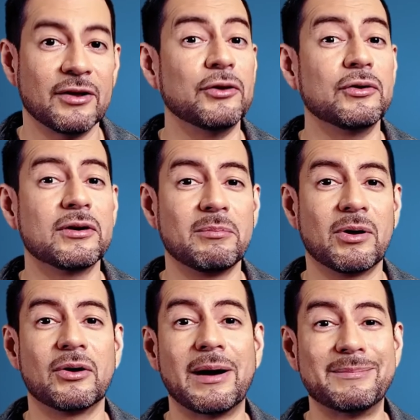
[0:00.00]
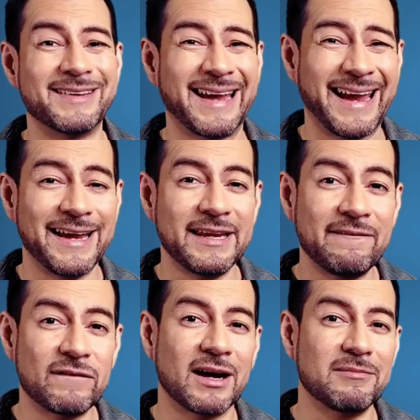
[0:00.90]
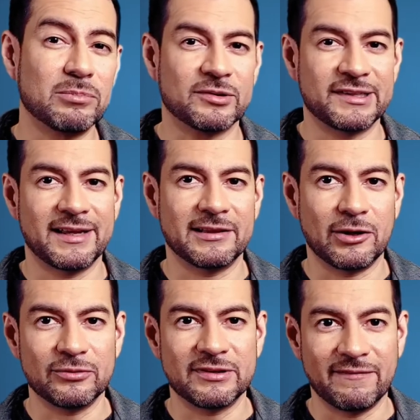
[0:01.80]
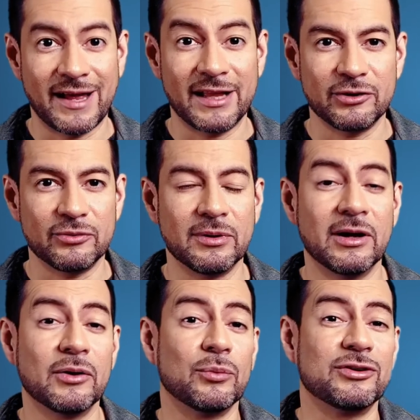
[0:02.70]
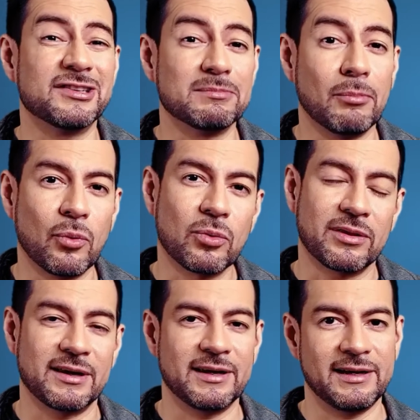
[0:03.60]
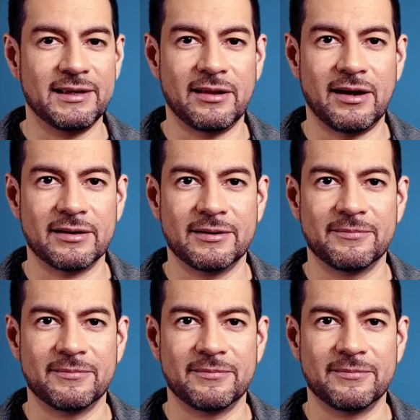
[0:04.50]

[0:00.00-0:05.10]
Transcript: You can borrow up to 85% loan to value, which is more than a HELOC.